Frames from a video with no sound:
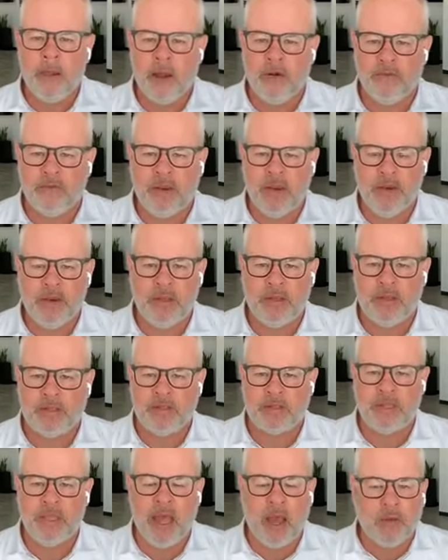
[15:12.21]

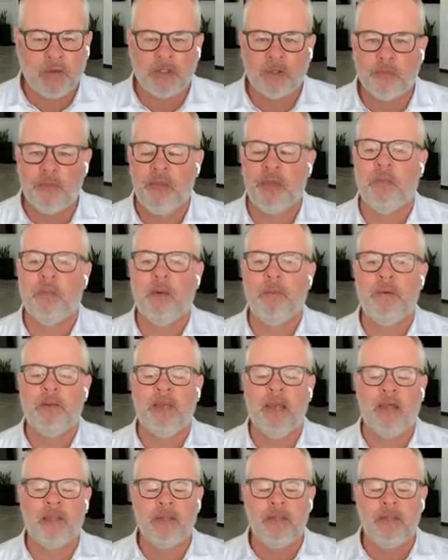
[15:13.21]
various councilmen and women, God,